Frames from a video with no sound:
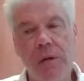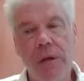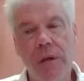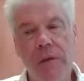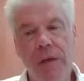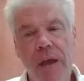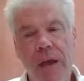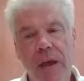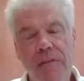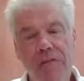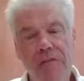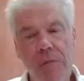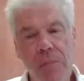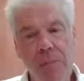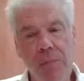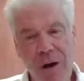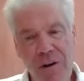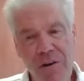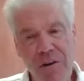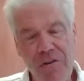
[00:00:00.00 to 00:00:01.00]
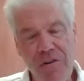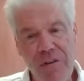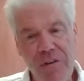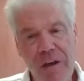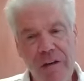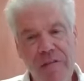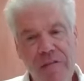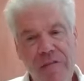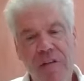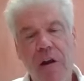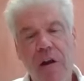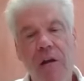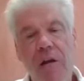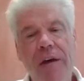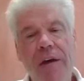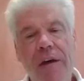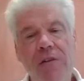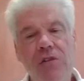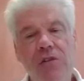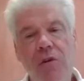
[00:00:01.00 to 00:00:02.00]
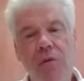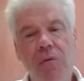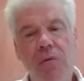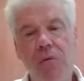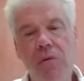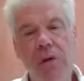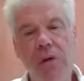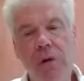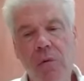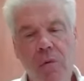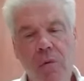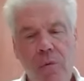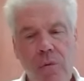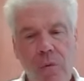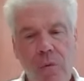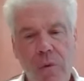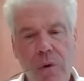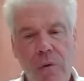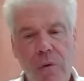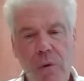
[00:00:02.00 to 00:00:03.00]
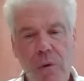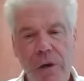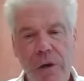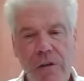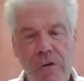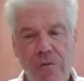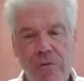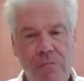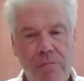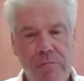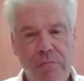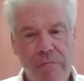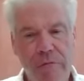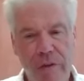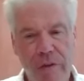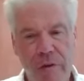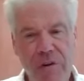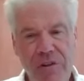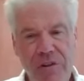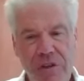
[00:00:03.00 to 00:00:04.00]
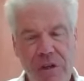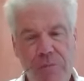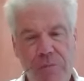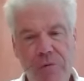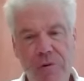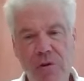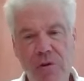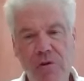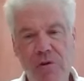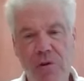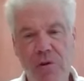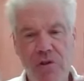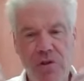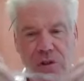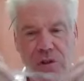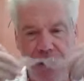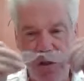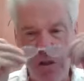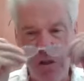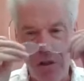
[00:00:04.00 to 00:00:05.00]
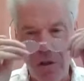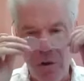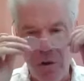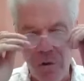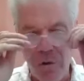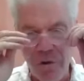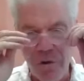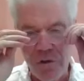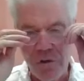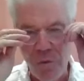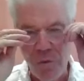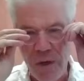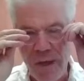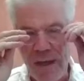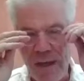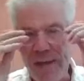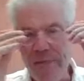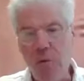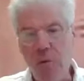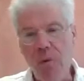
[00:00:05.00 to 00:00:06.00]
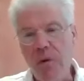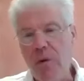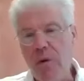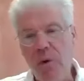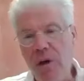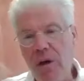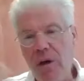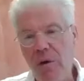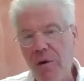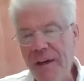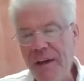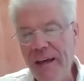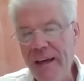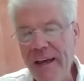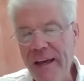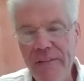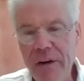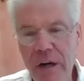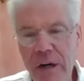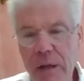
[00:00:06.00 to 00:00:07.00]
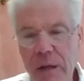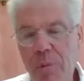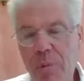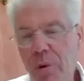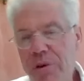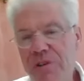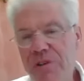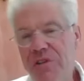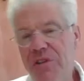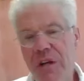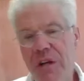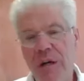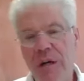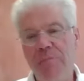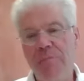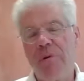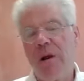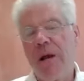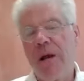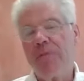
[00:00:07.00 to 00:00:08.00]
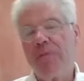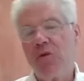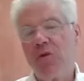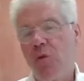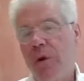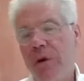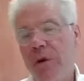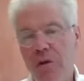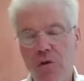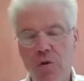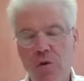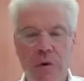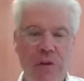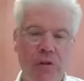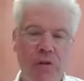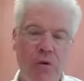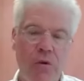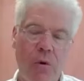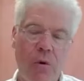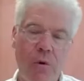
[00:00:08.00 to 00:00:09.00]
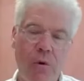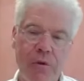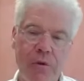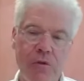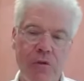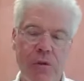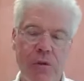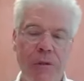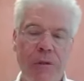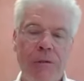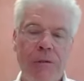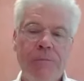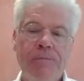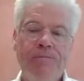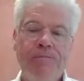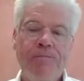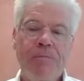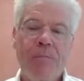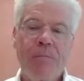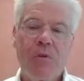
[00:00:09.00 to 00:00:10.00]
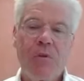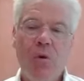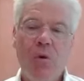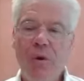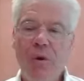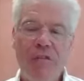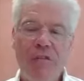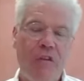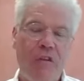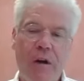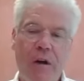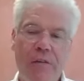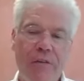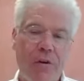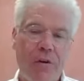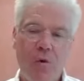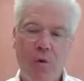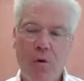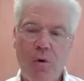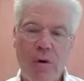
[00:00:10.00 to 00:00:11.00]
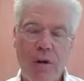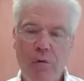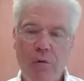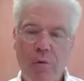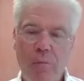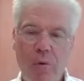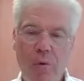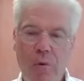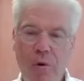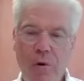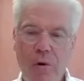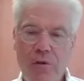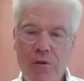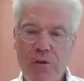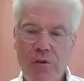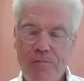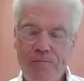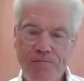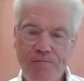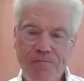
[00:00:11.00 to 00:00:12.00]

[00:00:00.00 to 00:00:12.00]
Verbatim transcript: and they have to monitor that and follow that so you know we, we do very deep research in each of the holdings we have and we, we only have at any point in time perhaps 20 or 22 holdings so we follow their quarterly reports